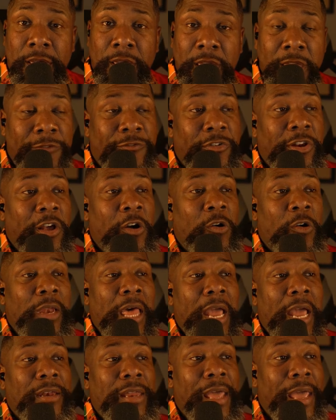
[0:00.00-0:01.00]
If you don't
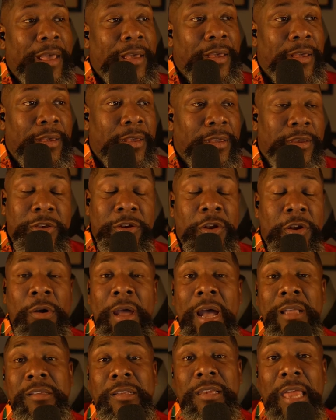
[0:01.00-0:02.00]
like that, you don't
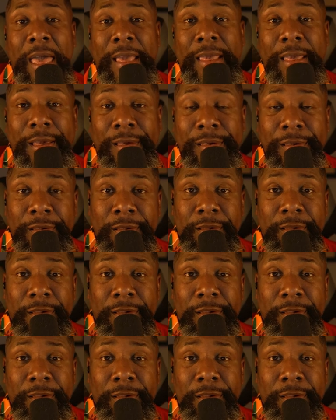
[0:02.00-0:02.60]
have to like it.